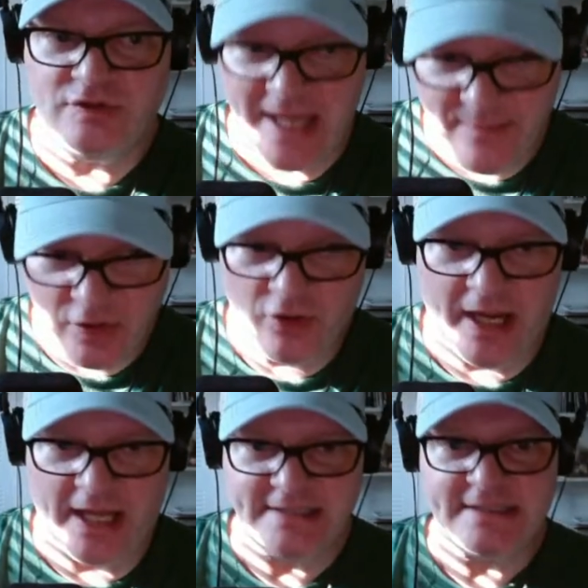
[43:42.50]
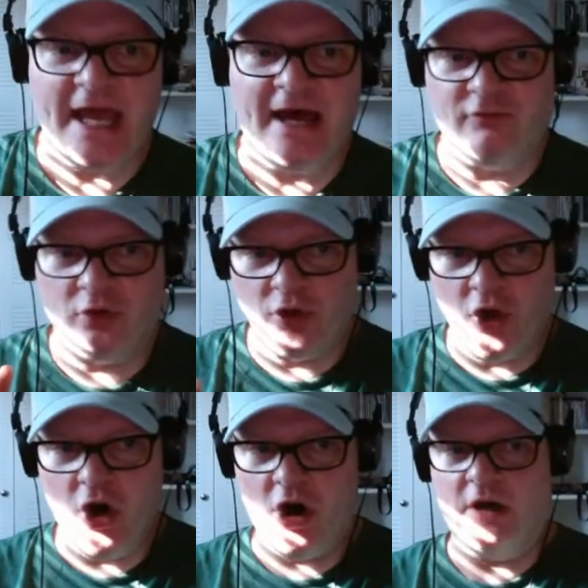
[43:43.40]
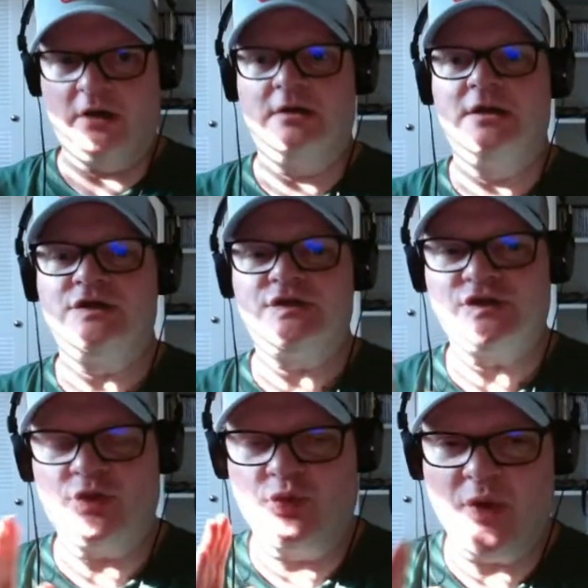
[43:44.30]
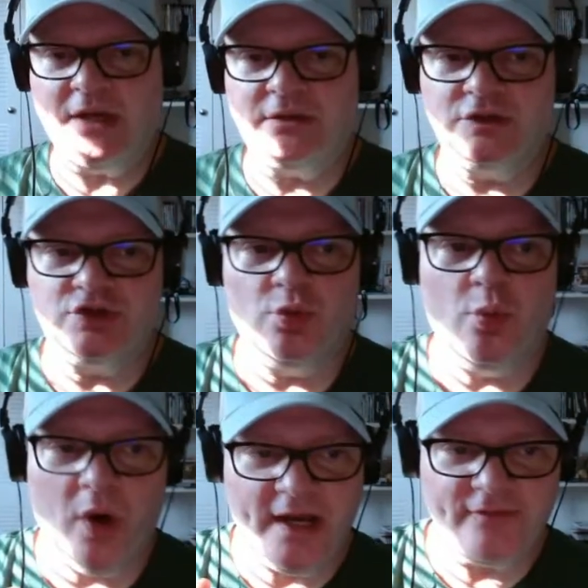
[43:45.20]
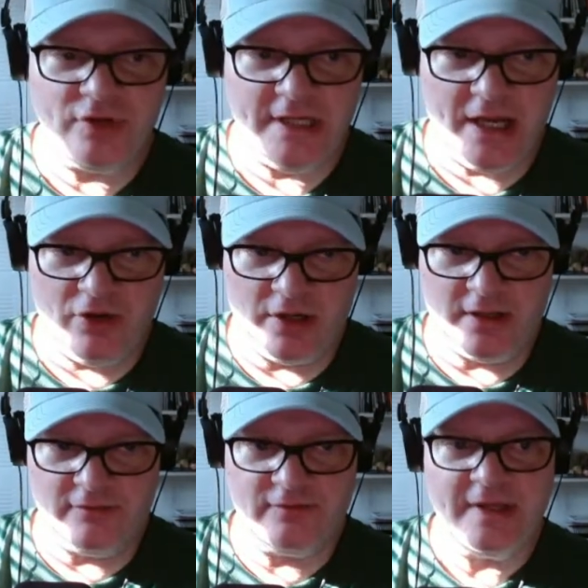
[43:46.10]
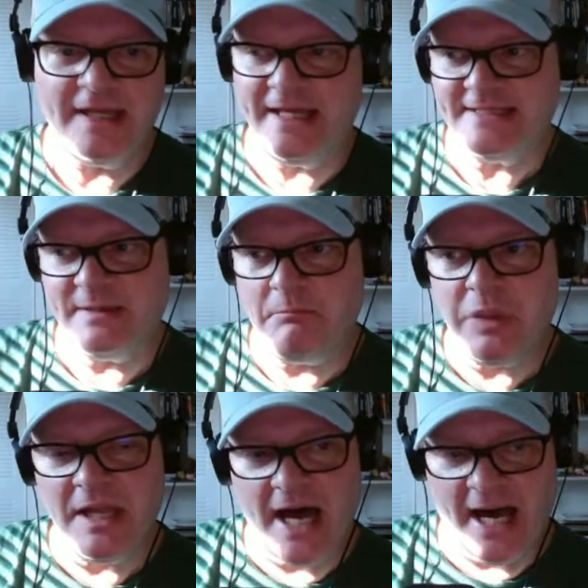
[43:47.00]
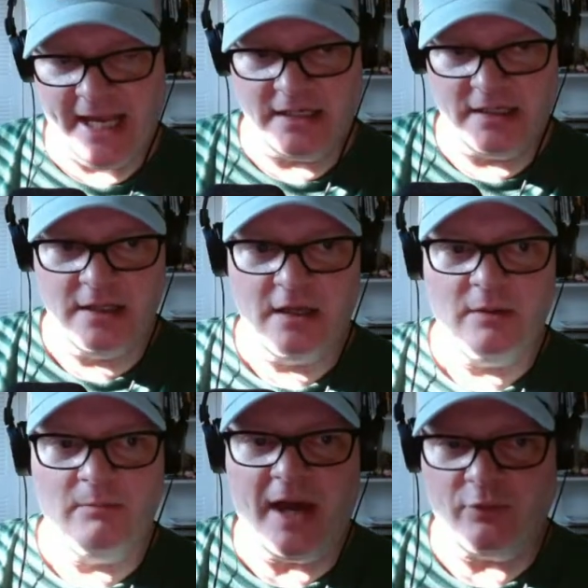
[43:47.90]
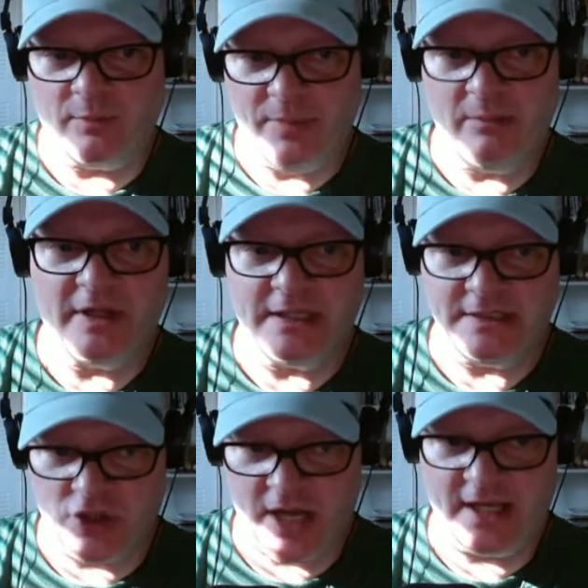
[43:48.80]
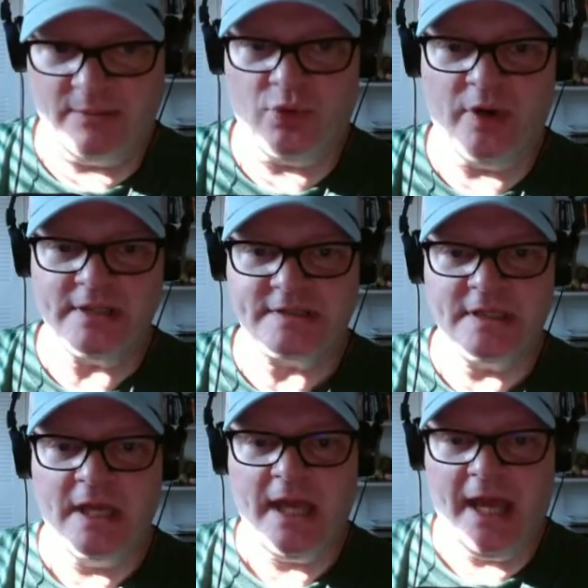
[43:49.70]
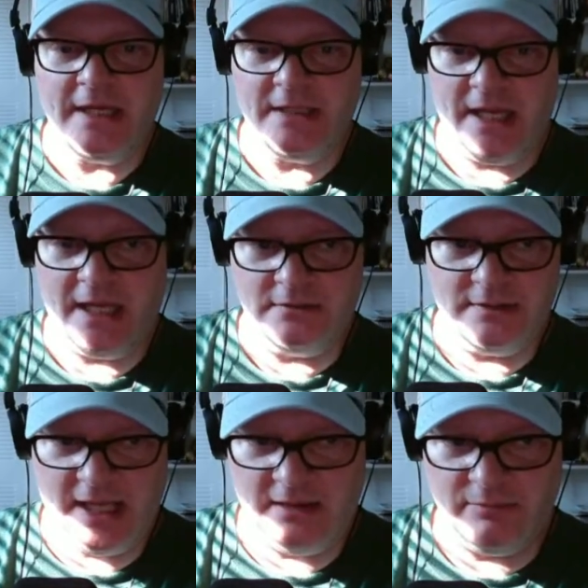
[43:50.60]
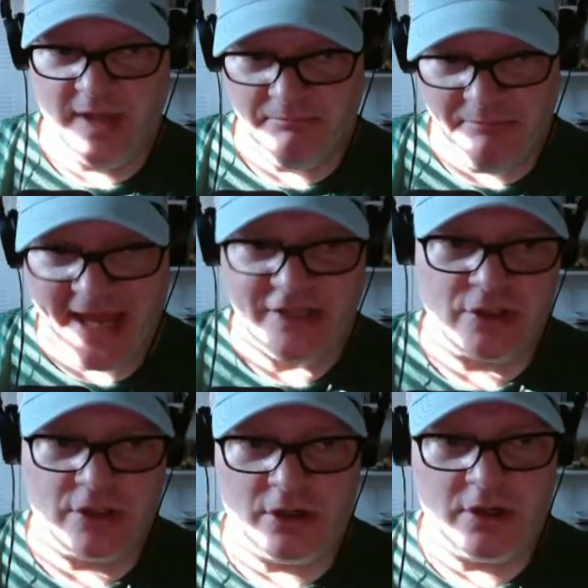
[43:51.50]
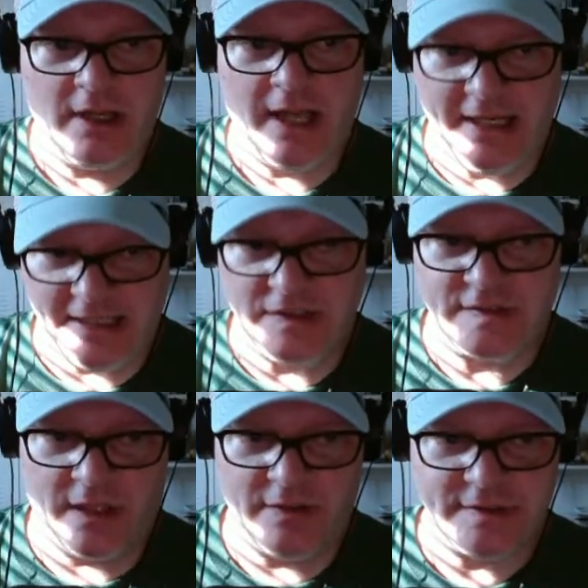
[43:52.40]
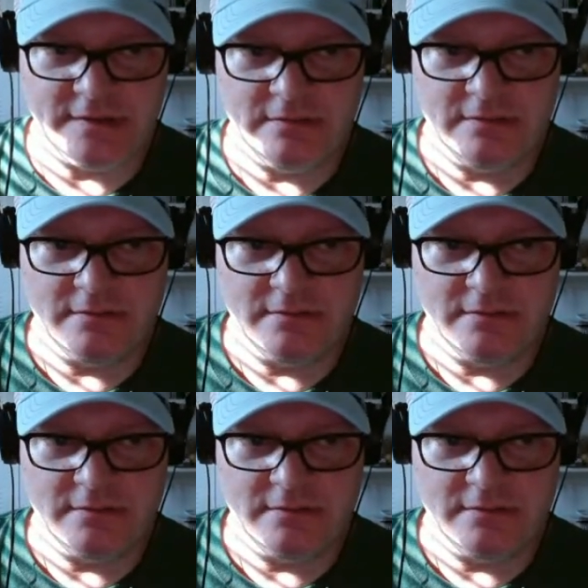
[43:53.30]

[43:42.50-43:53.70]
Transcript: Democrats have long surrendered to whatever narrative is implied by Republican talking points and banter and insults.